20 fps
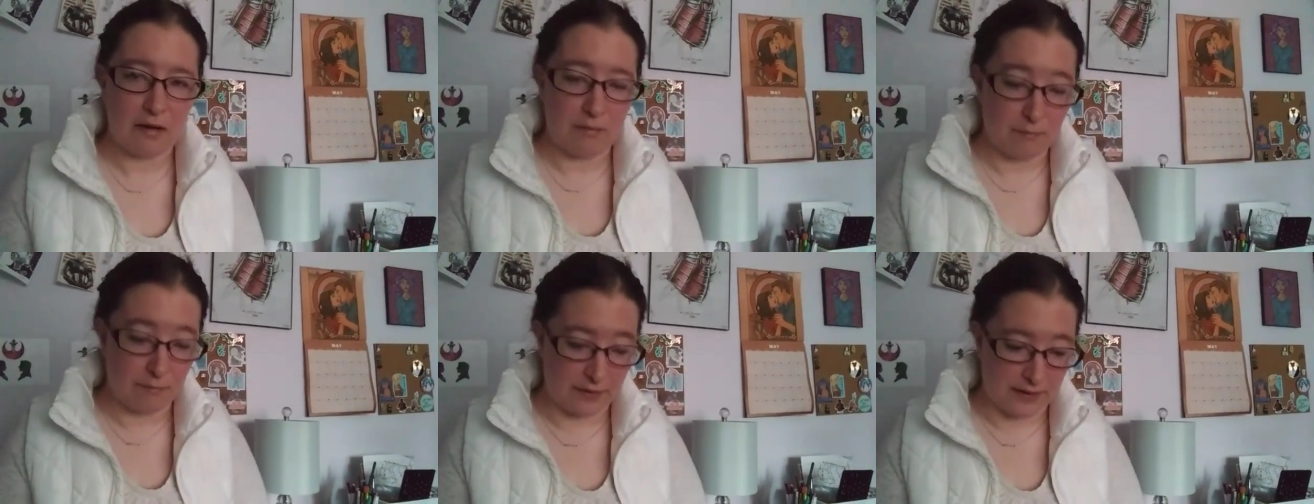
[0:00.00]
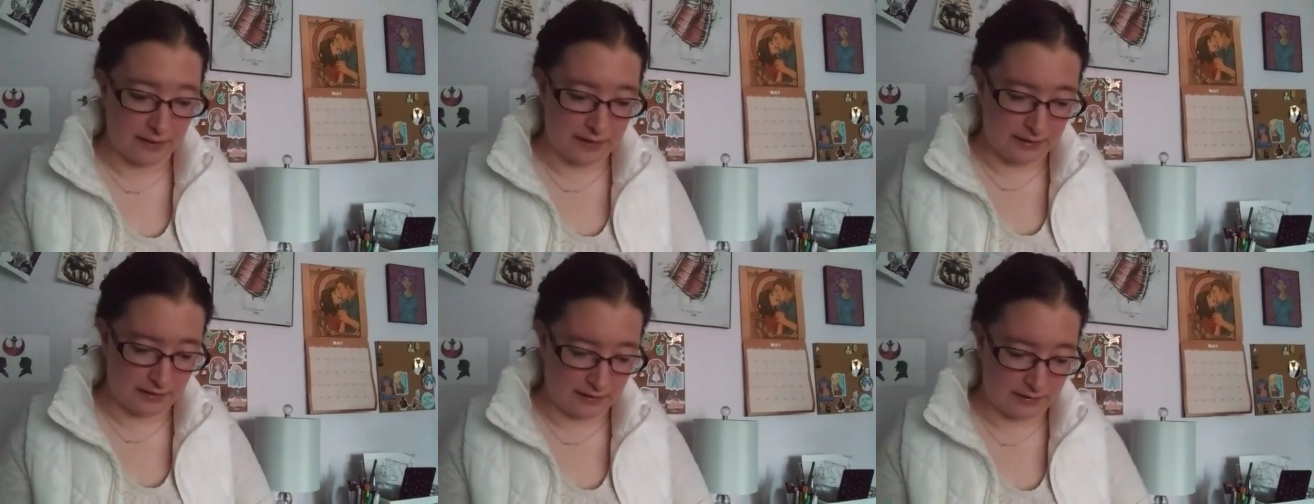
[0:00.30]

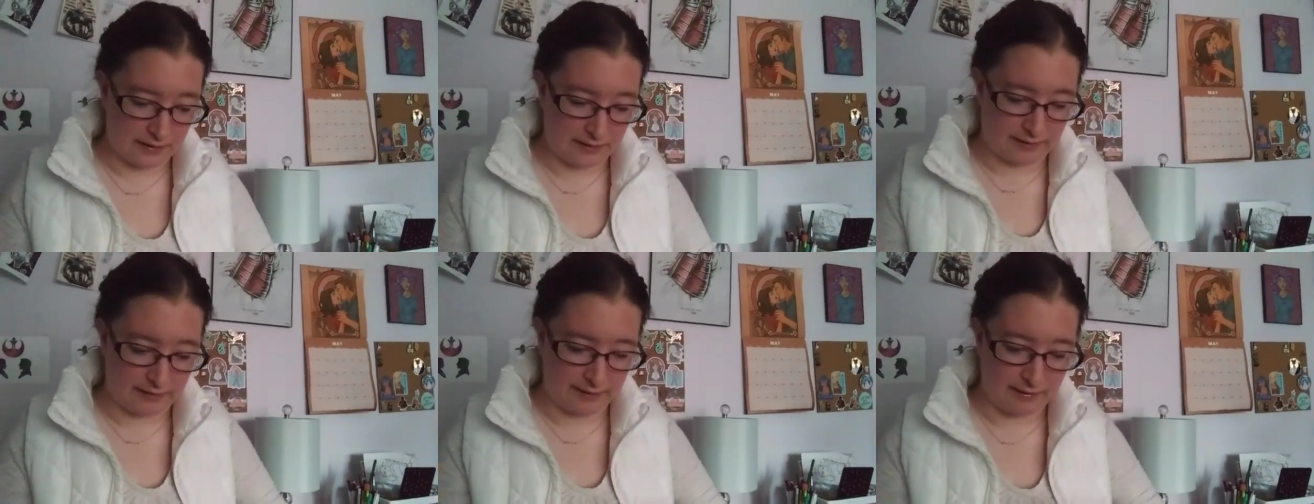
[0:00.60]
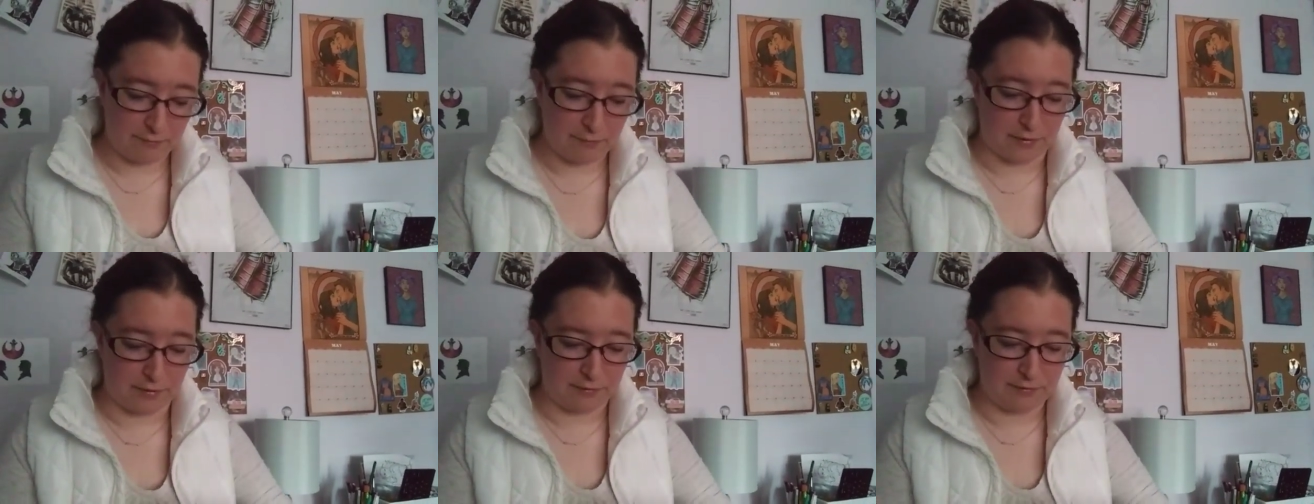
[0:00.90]
But now I
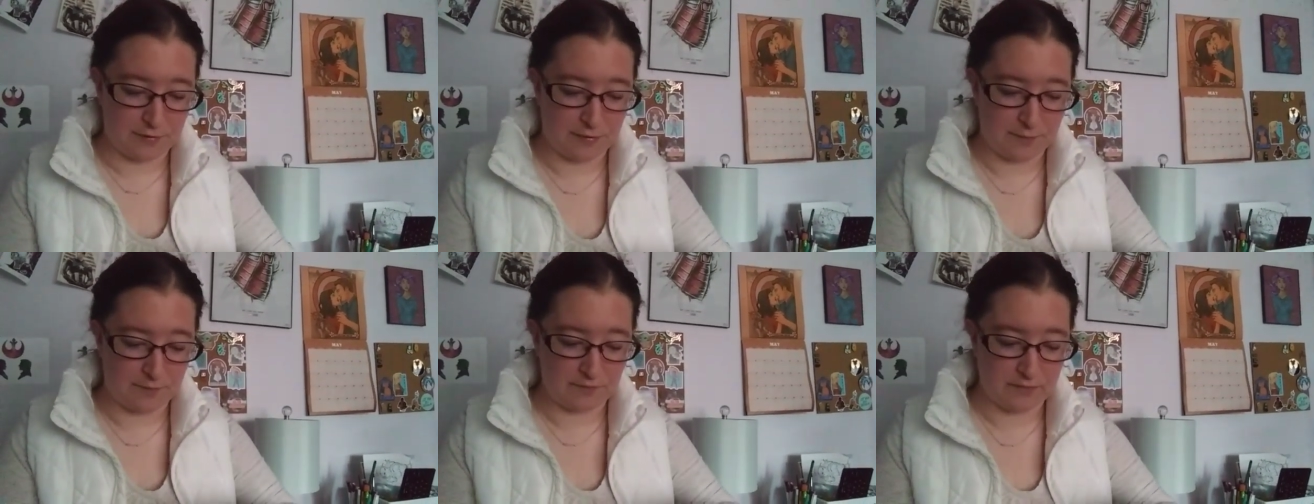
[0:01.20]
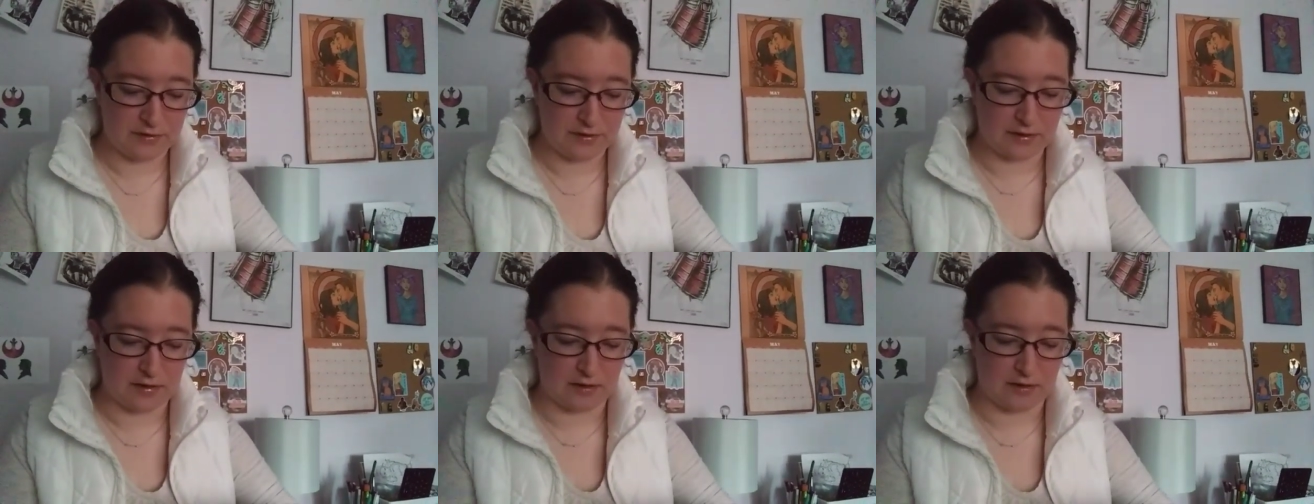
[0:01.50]
have both.
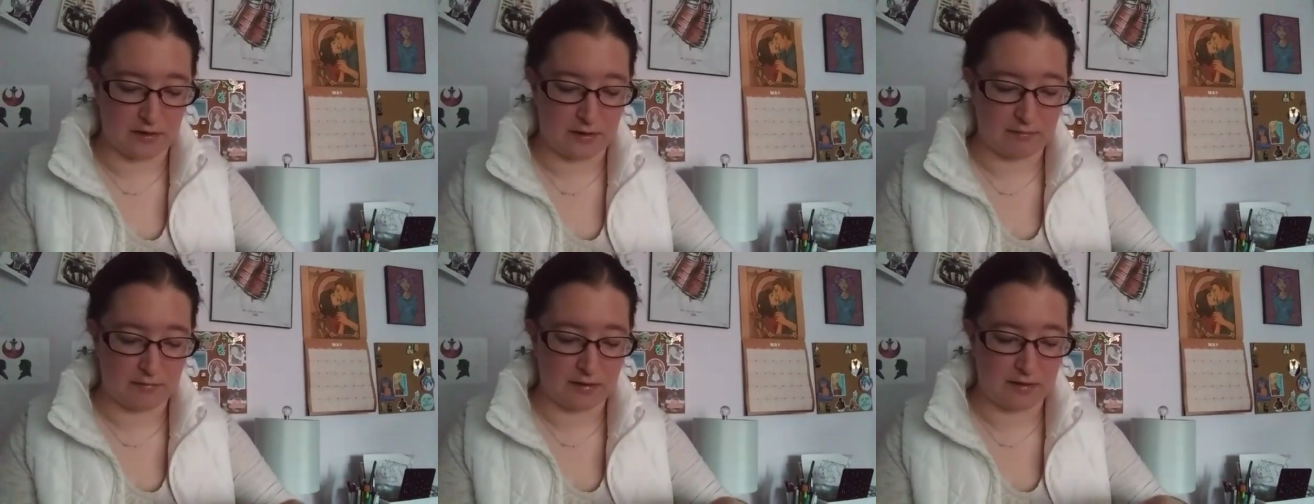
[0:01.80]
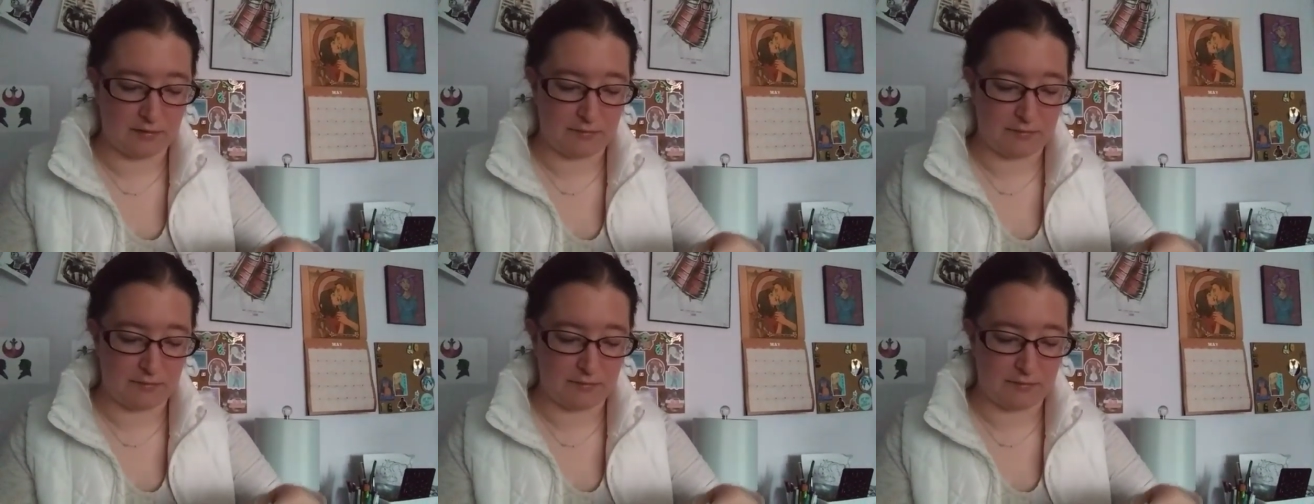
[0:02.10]
So I'm going